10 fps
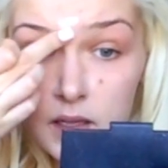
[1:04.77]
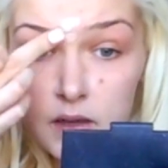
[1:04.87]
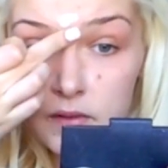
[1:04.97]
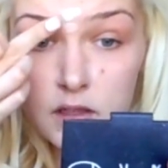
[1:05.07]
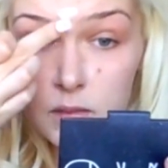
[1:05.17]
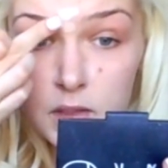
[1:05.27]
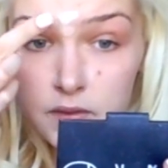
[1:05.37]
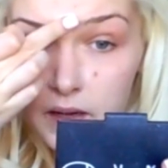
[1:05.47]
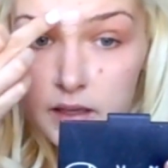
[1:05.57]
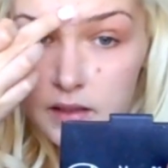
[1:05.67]
I have a little bit
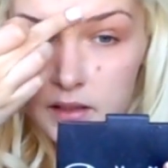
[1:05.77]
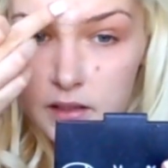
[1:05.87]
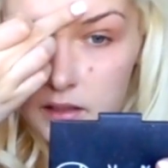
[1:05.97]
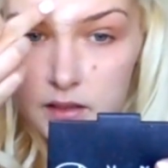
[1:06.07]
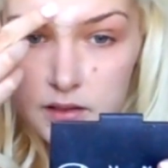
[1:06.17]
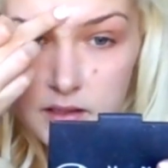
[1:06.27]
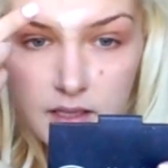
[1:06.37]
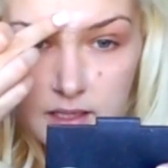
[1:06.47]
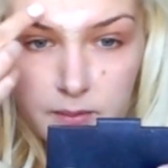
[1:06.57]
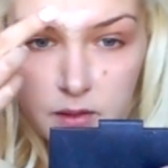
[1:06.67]
of acne here because it's
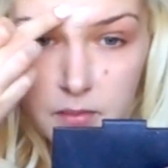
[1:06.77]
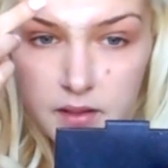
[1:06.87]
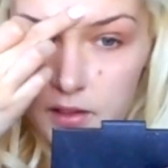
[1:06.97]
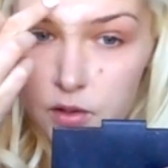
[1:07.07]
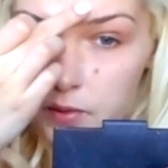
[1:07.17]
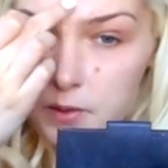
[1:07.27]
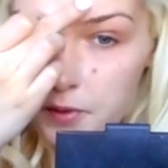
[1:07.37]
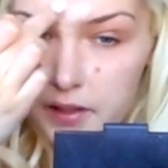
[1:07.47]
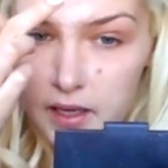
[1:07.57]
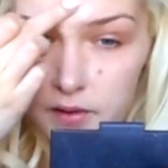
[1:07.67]
that time of the month. I always
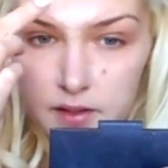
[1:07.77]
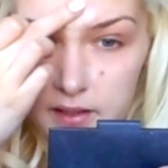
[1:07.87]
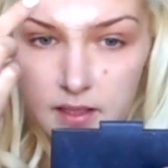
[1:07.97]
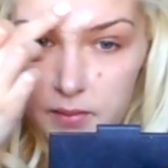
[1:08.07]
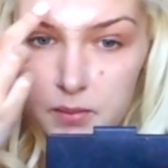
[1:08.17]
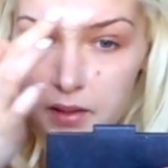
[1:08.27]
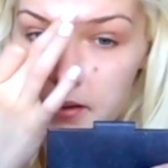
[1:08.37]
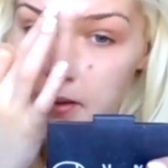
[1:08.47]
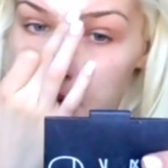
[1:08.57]
break out that time of the month.